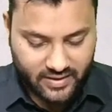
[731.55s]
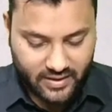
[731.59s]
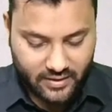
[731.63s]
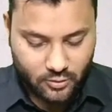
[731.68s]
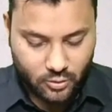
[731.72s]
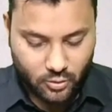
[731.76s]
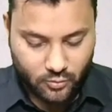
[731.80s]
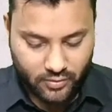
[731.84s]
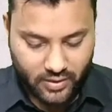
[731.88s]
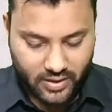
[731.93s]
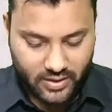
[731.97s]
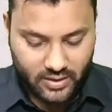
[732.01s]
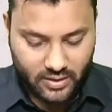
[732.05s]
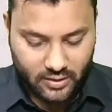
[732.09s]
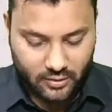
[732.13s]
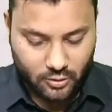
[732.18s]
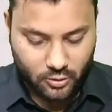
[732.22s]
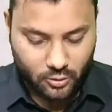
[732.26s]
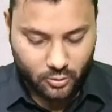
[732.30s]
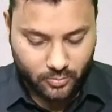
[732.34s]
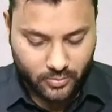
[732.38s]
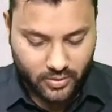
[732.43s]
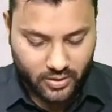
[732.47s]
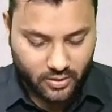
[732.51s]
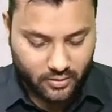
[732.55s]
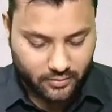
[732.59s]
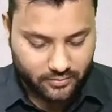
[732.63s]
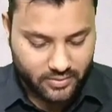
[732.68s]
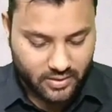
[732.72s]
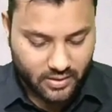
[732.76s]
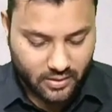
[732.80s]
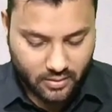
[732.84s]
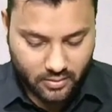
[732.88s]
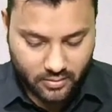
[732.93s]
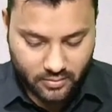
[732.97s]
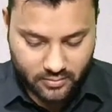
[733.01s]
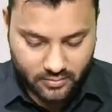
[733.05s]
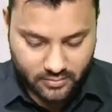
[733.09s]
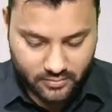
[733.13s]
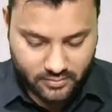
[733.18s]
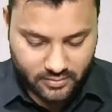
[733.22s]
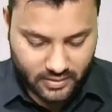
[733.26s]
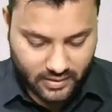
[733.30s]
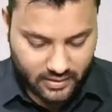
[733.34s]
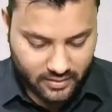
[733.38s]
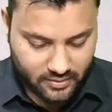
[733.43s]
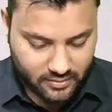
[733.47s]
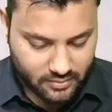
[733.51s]
exophytic tumor of the
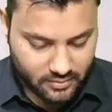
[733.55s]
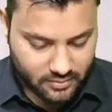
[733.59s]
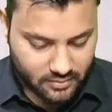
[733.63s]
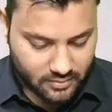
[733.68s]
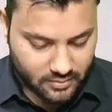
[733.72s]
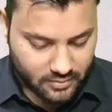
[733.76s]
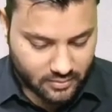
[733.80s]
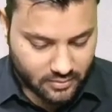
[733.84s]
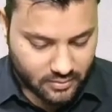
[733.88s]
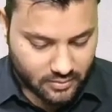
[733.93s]
size